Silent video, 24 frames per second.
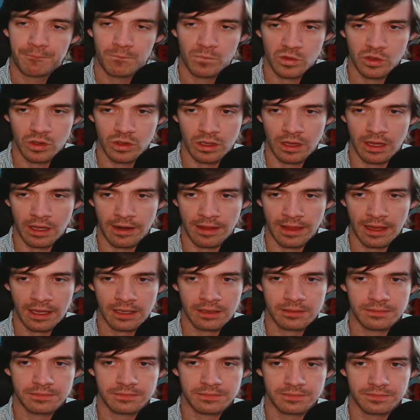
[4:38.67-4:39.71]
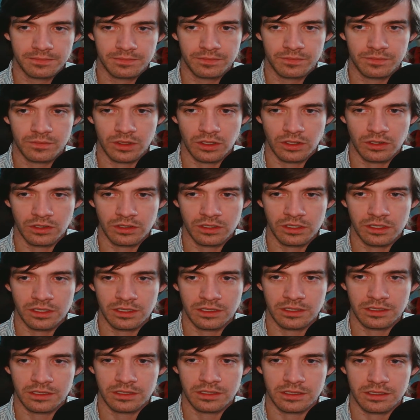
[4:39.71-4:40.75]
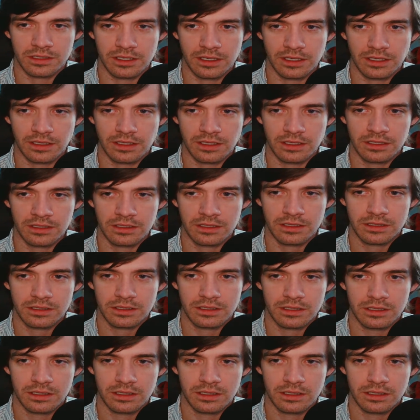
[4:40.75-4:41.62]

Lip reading: do a lot of that. But usually it's just like this.